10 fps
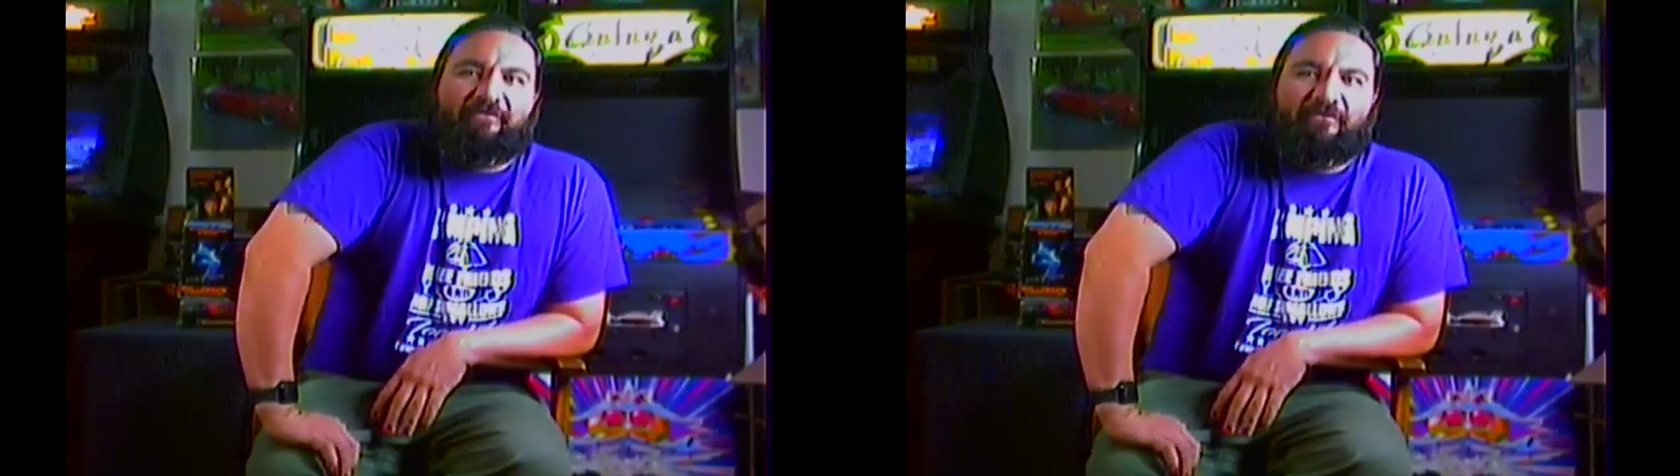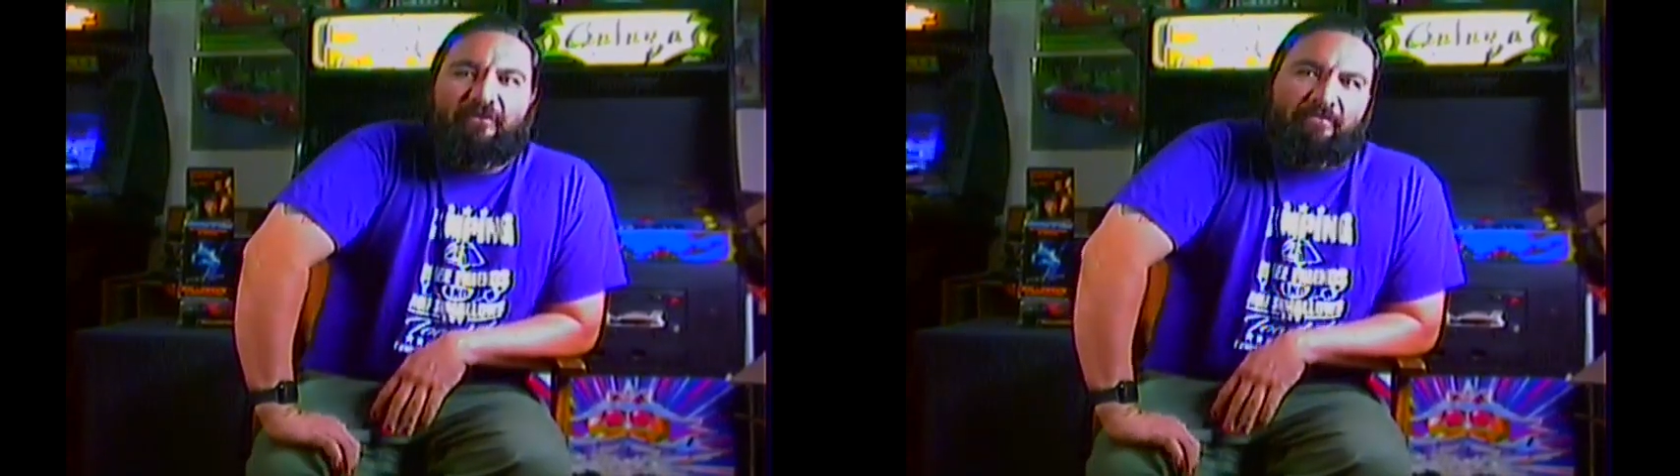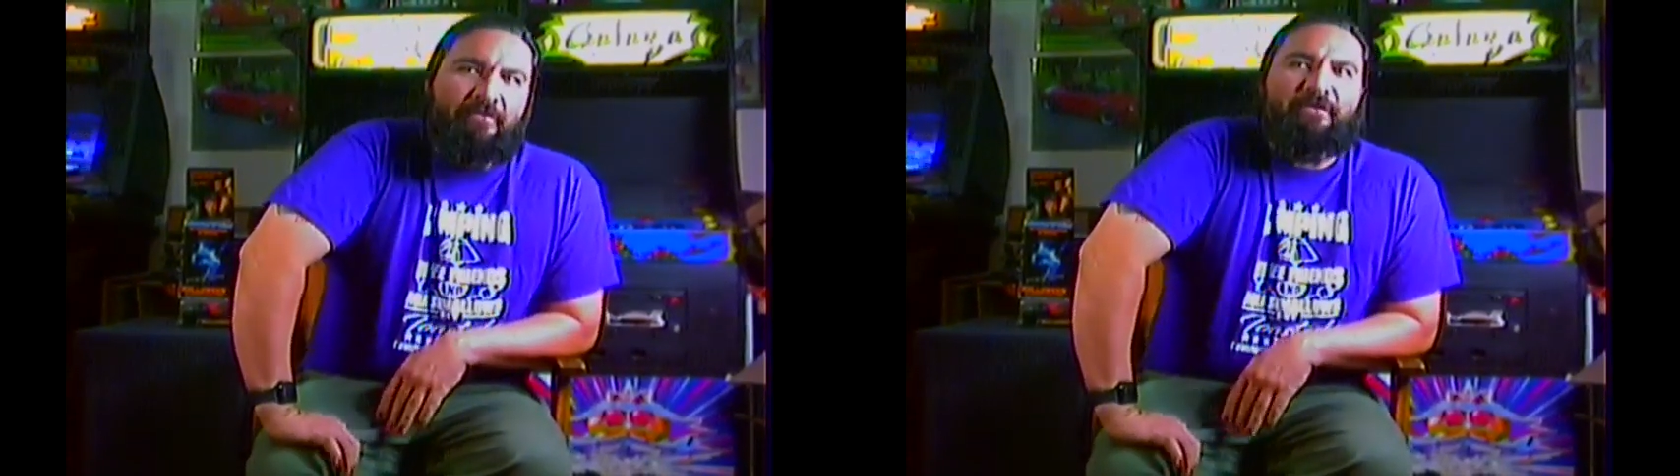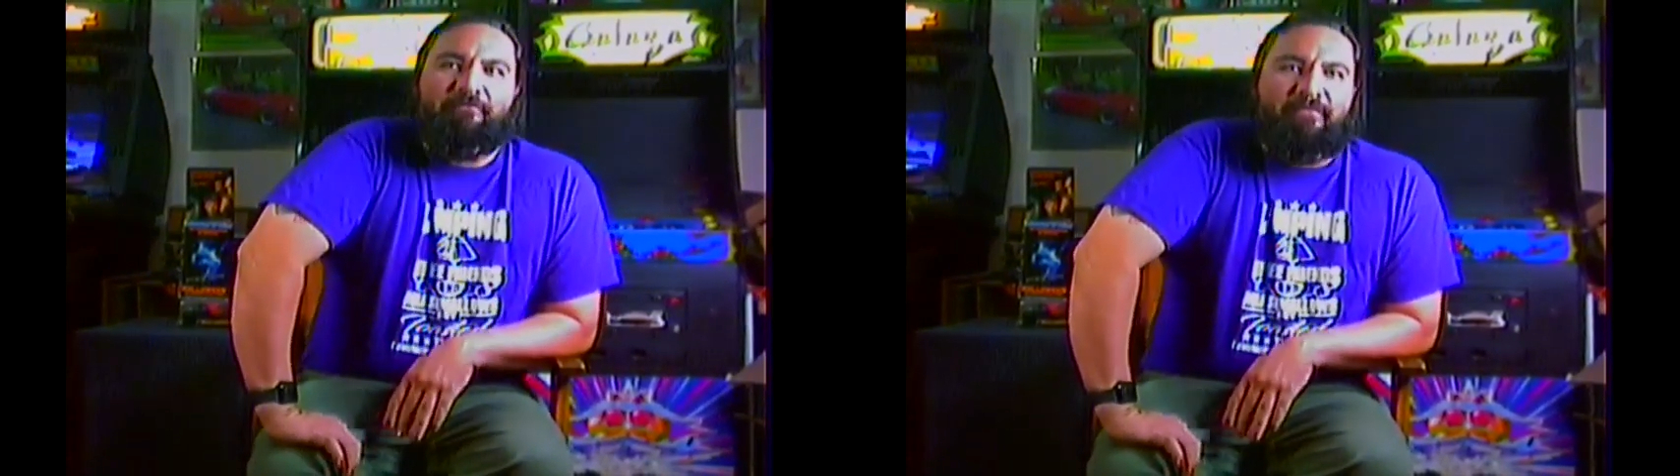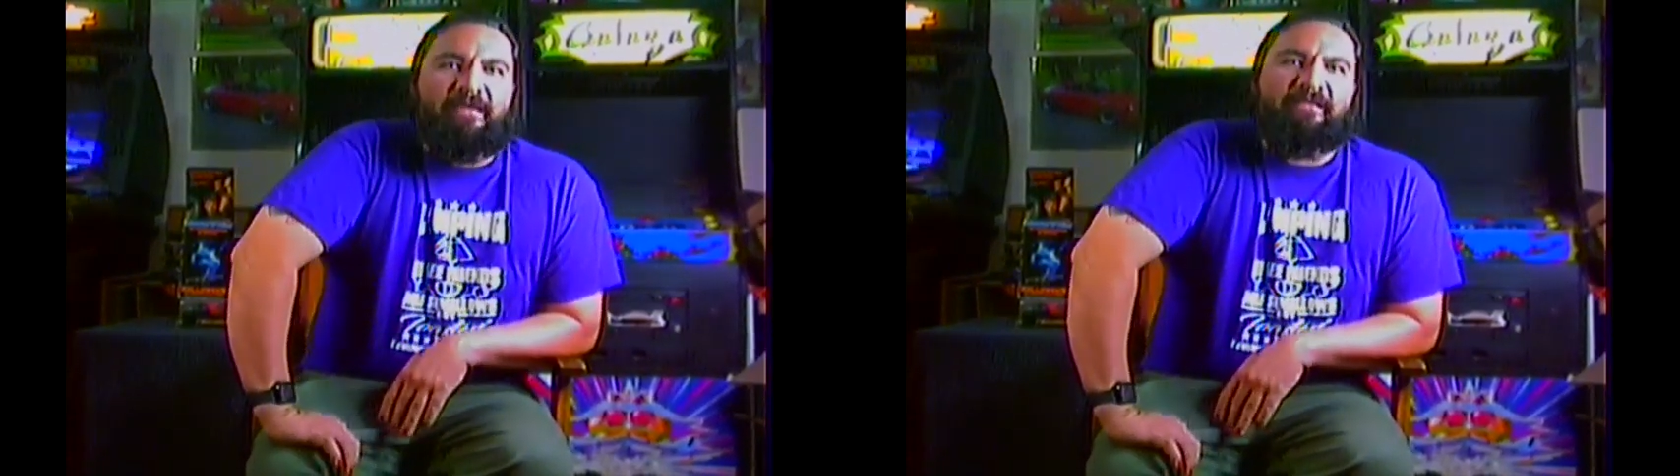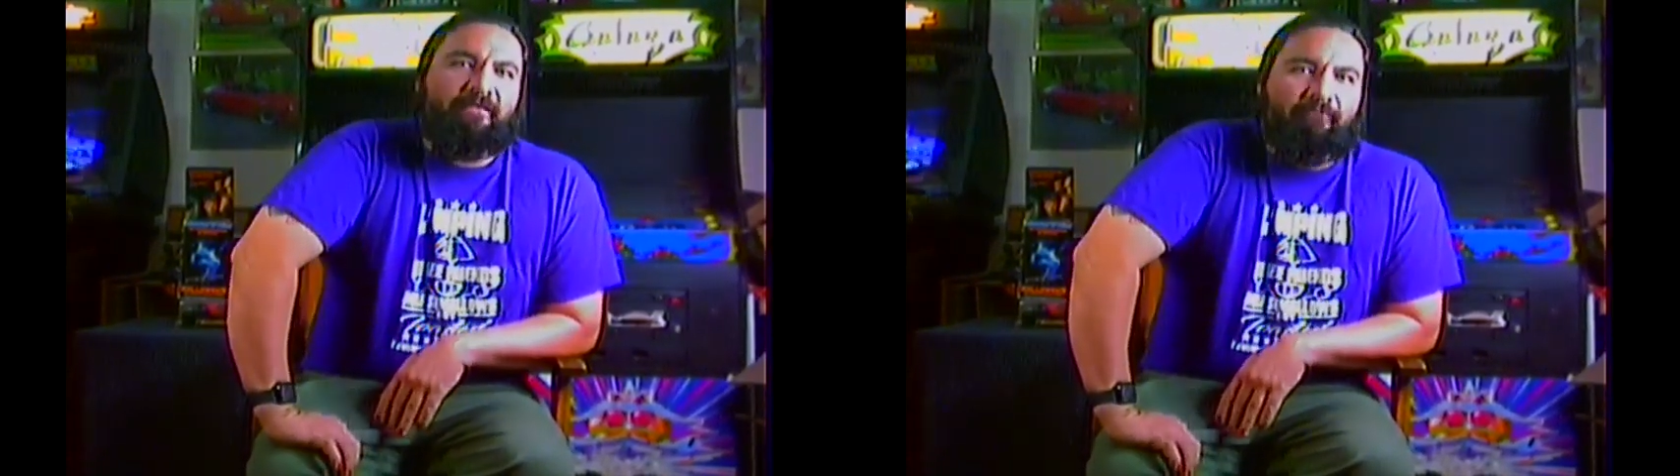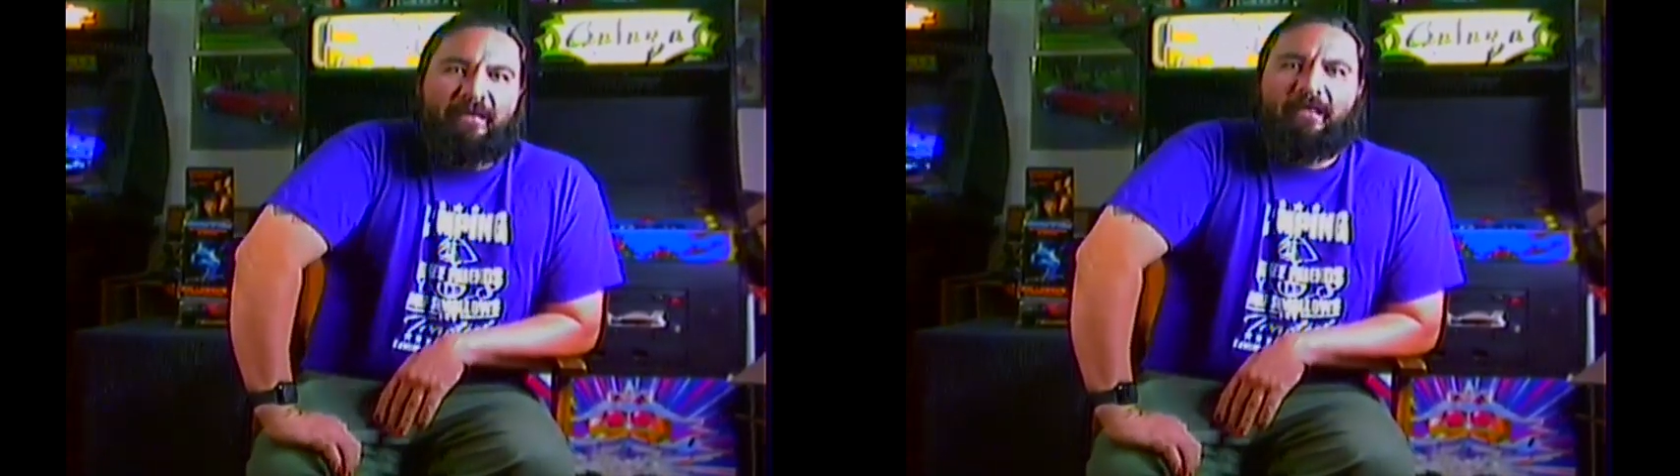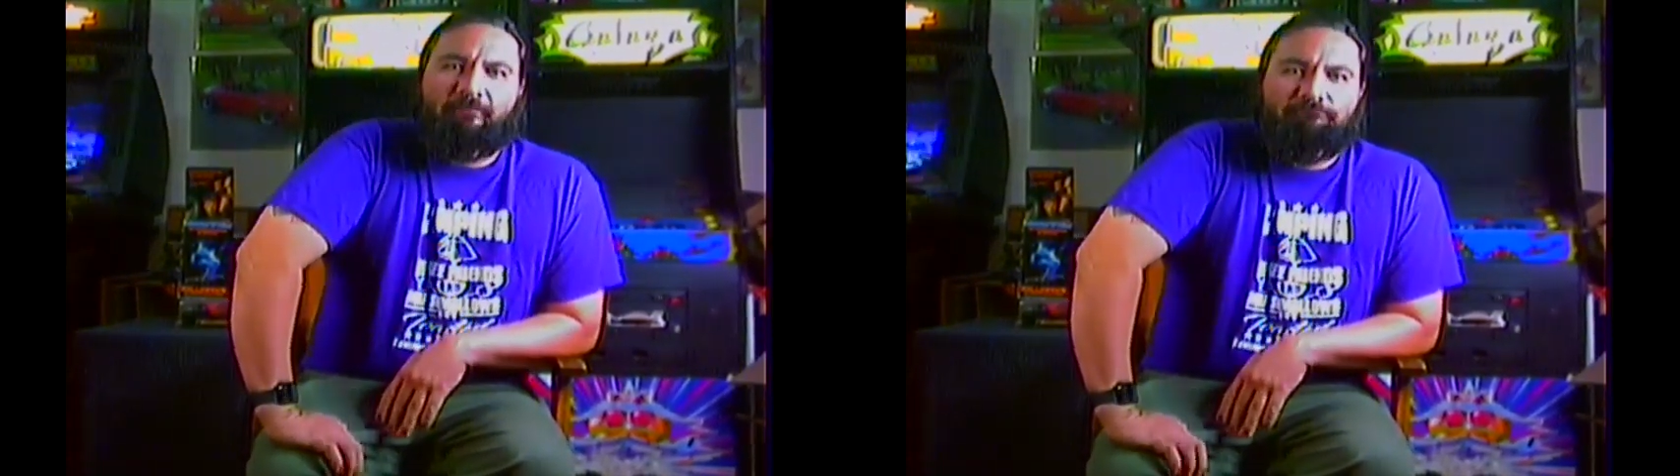So it made it,
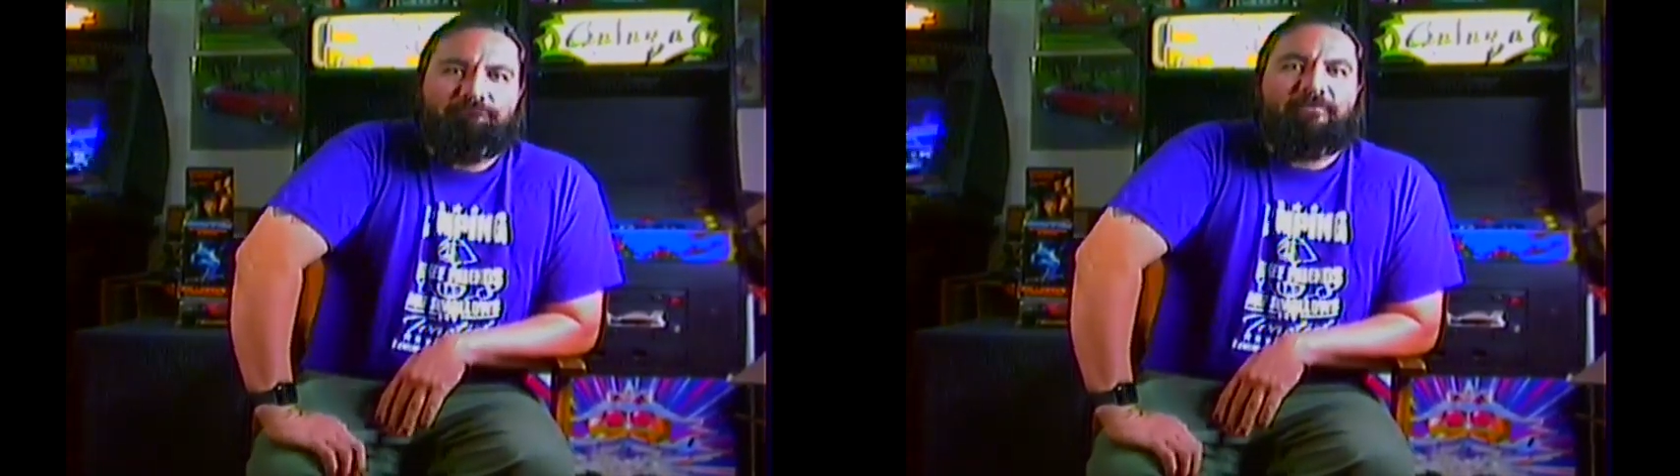well,